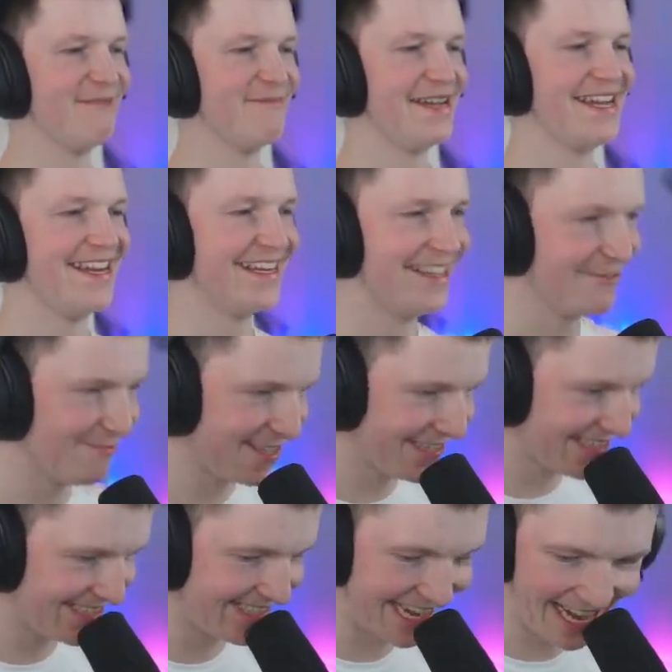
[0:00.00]
Aiden with the
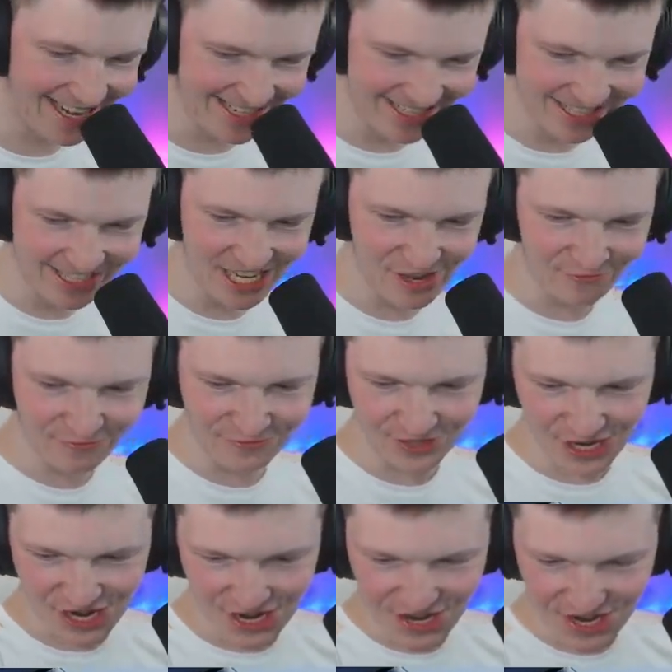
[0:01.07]
10
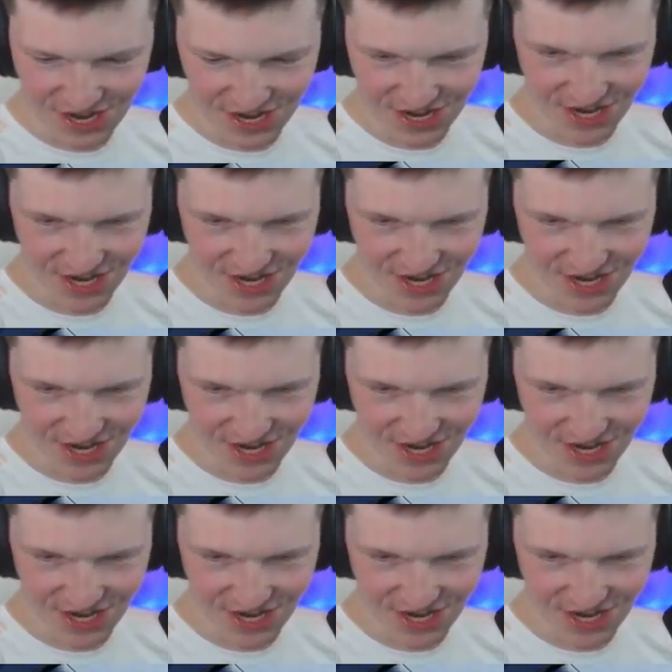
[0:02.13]
gifties.